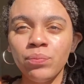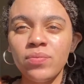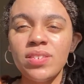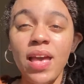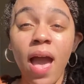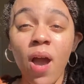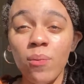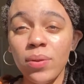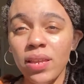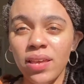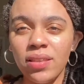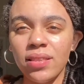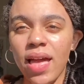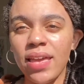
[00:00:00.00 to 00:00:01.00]
to how
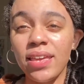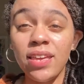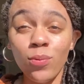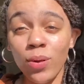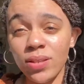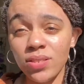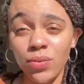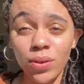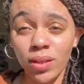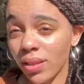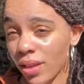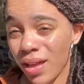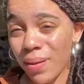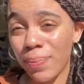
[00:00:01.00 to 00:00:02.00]
many keywords you can
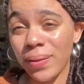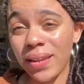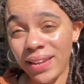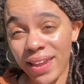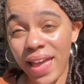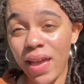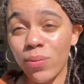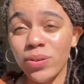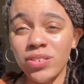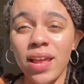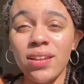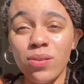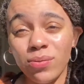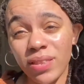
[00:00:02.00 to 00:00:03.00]
look up in a day, which
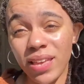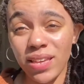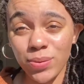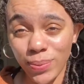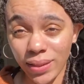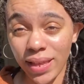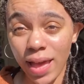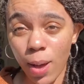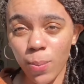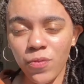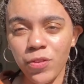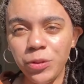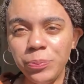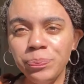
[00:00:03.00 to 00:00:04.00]
I don't think is really
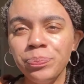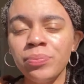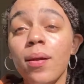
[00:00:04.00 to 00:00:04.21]
helpful.